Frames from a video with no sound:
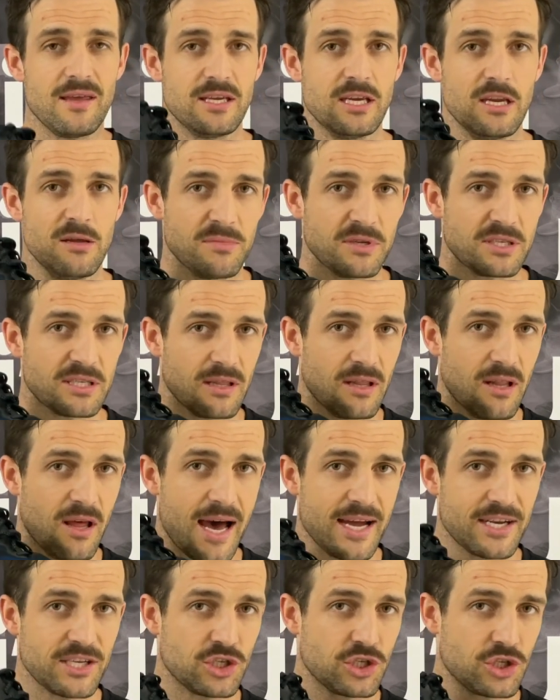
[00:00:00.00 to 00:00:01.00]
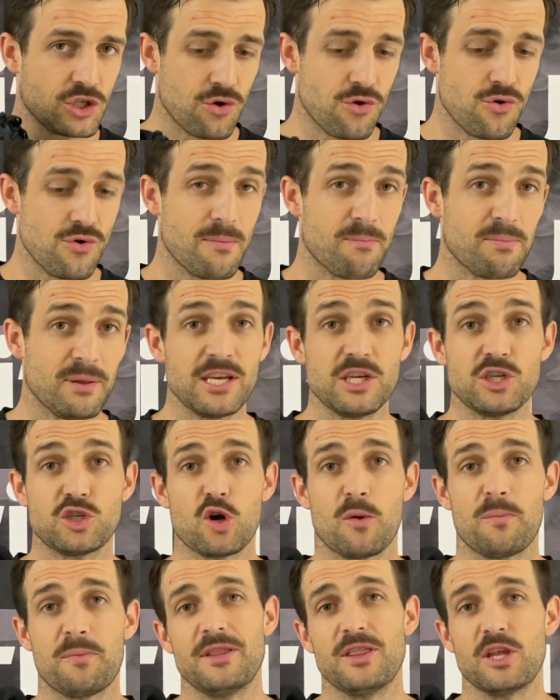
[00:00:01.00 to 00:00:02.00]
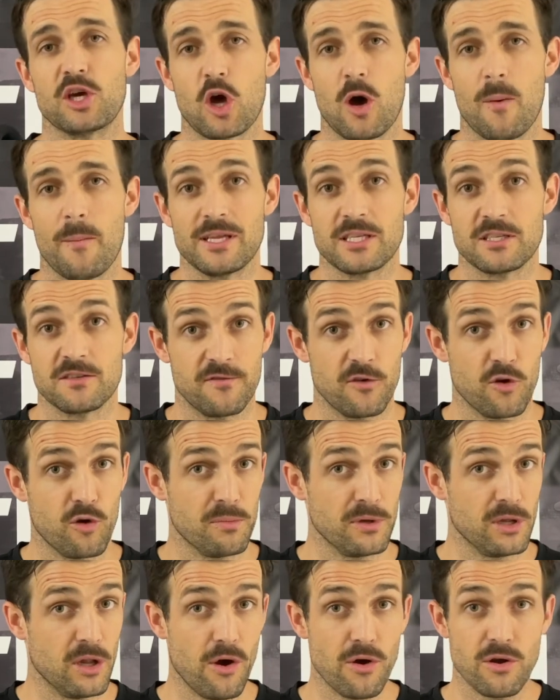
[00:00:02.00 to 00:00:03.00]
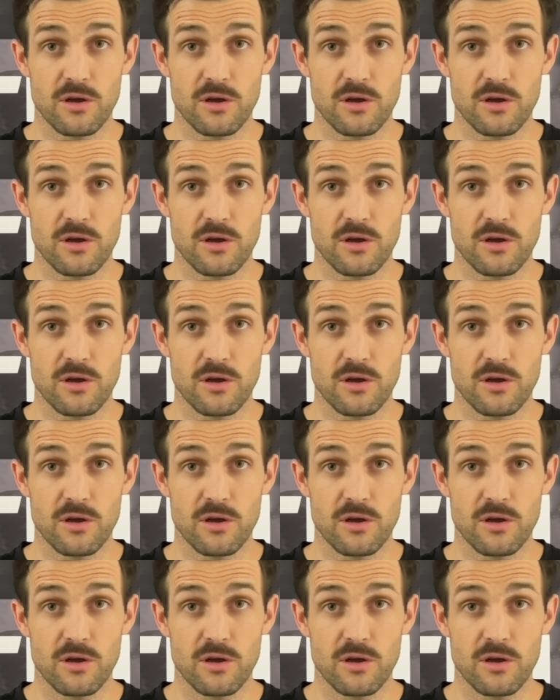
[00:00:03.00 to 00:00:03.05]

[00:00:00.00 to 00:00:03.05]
the Nimbus Lite 2, please drop it in the comments field below.